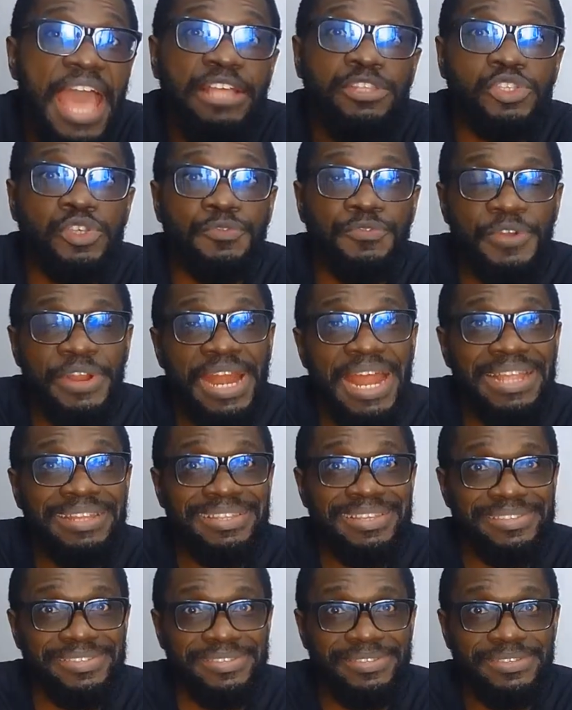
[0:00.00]
Enzo
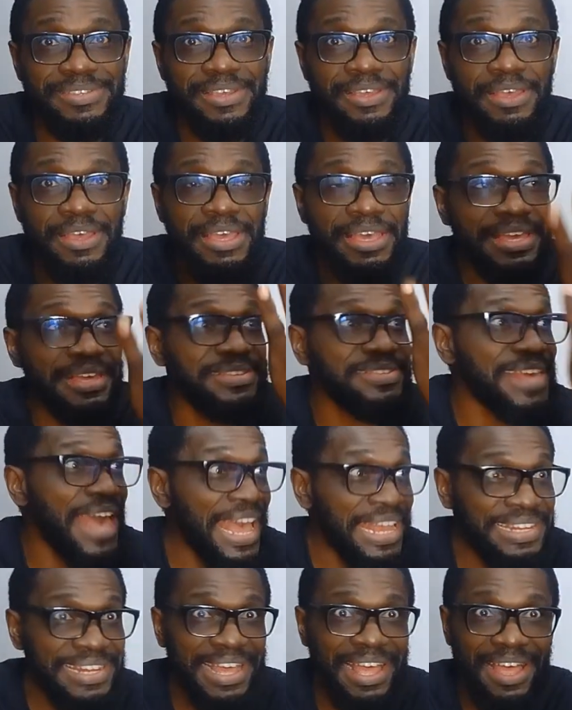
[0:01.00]
Fernandez, his
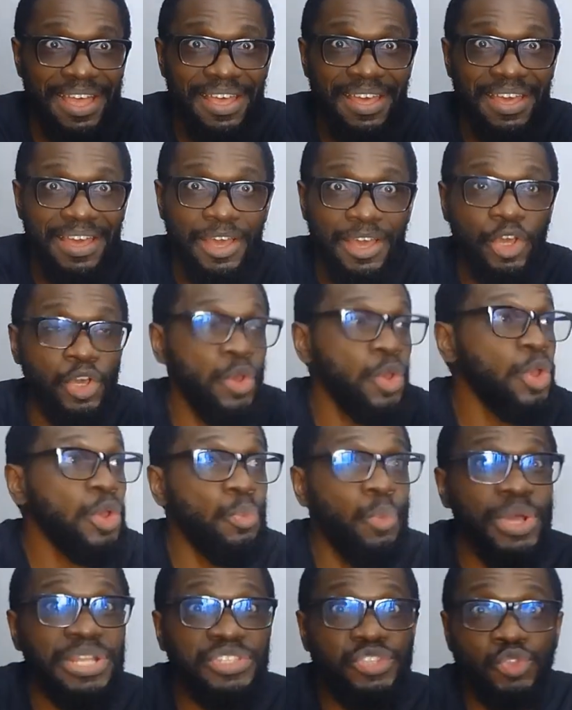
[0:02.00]
header
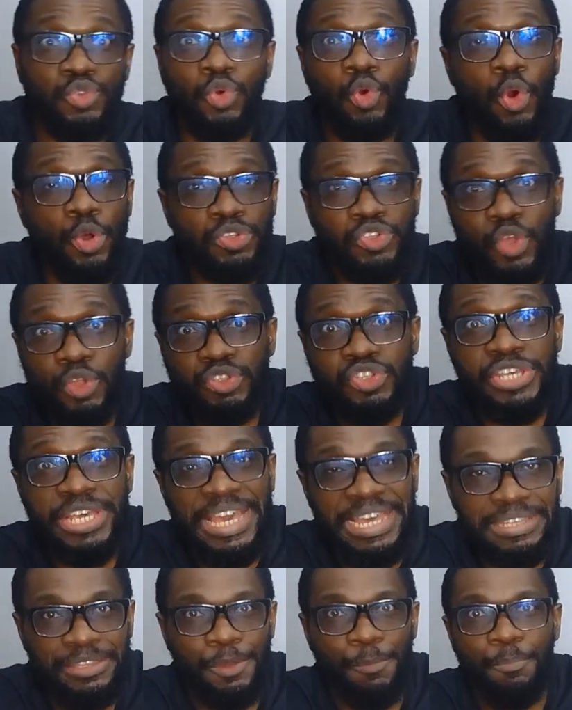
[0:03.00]
goes on to
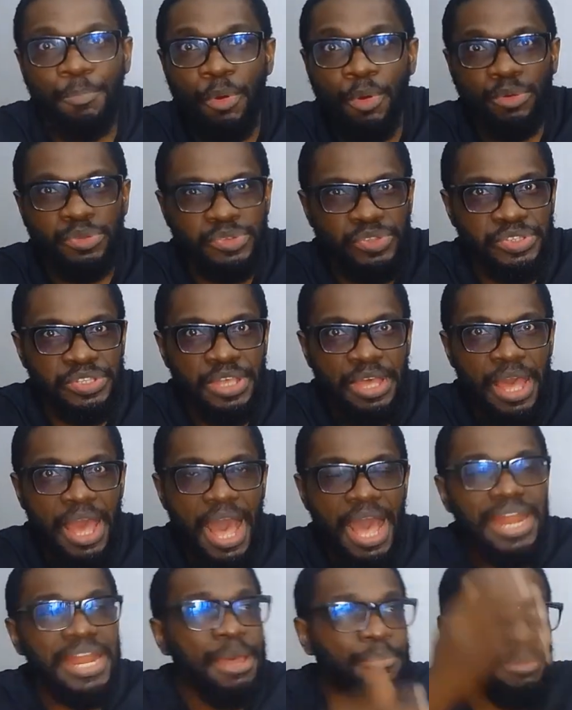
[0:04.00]
hit the post.
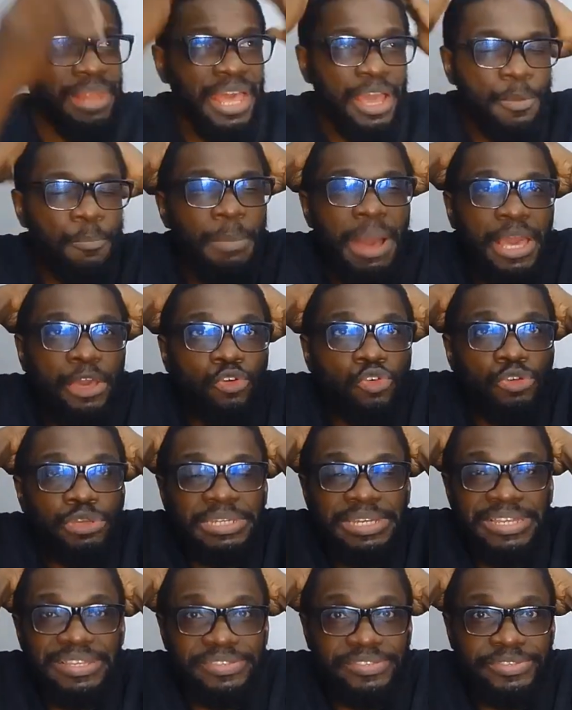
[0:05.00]
And I'm like, my
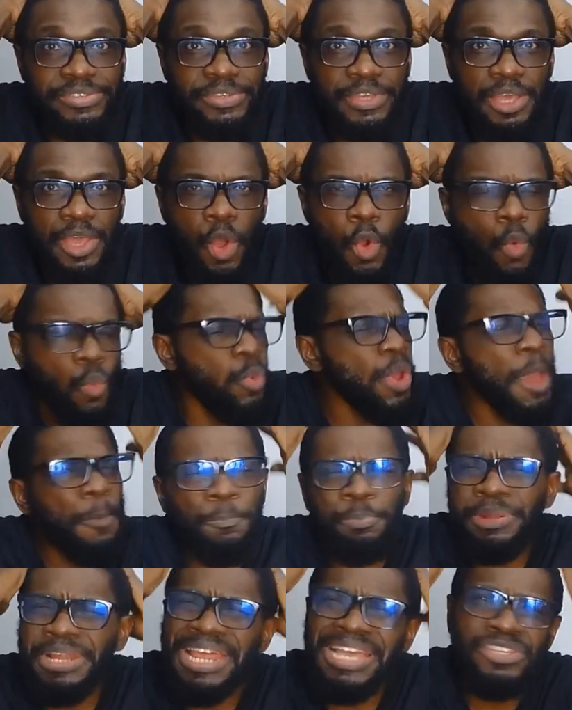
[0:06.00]
goodness, we
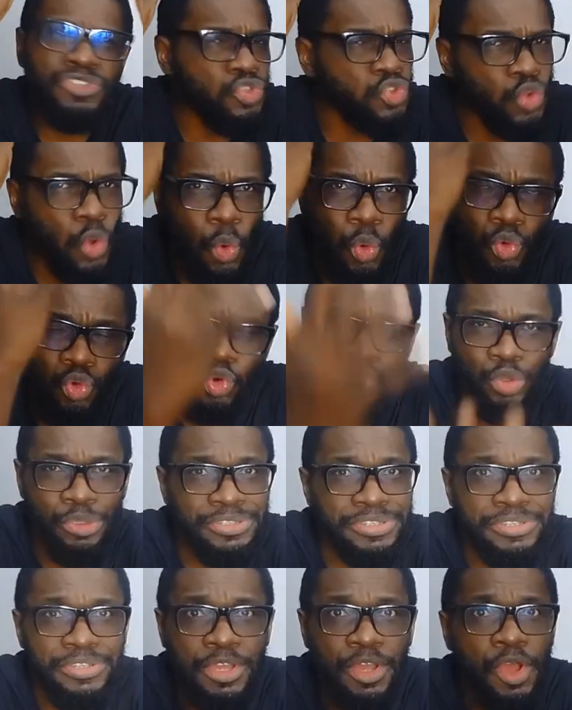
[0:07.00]
are playing so
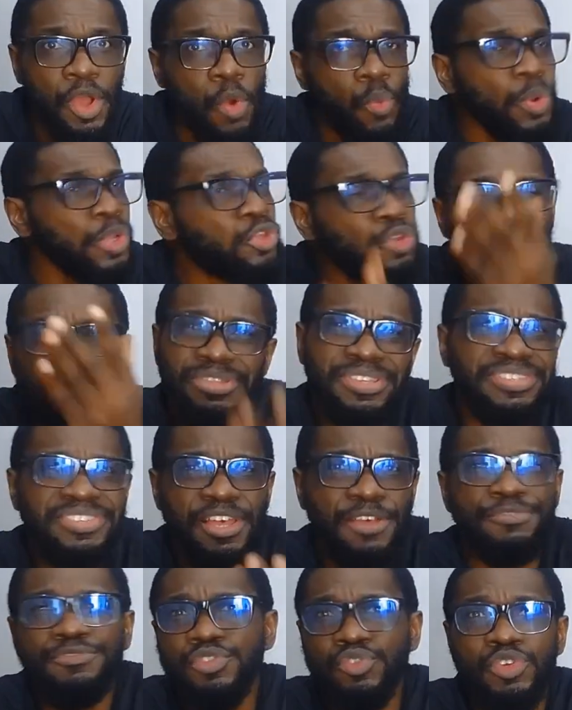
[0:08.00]
good. We don't
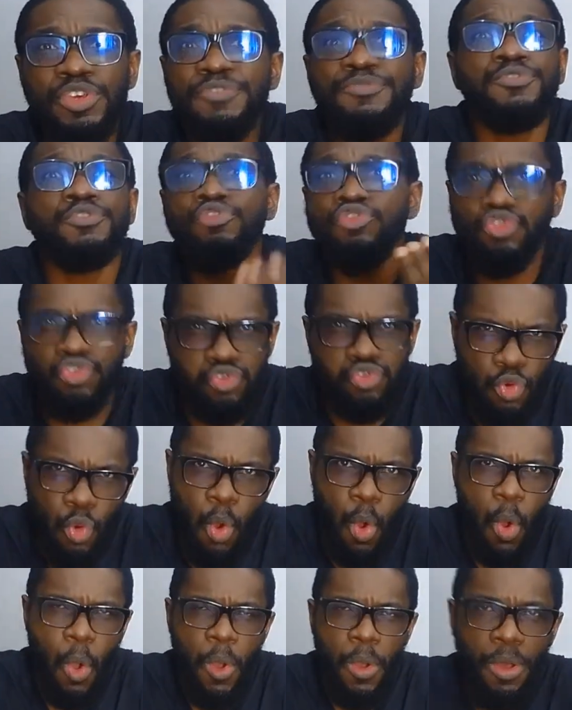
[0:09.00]
deserve to even
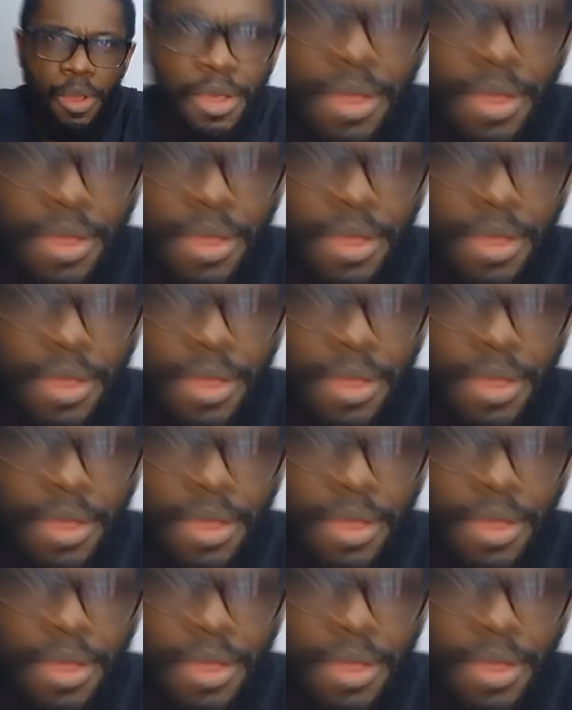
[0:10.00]
draw.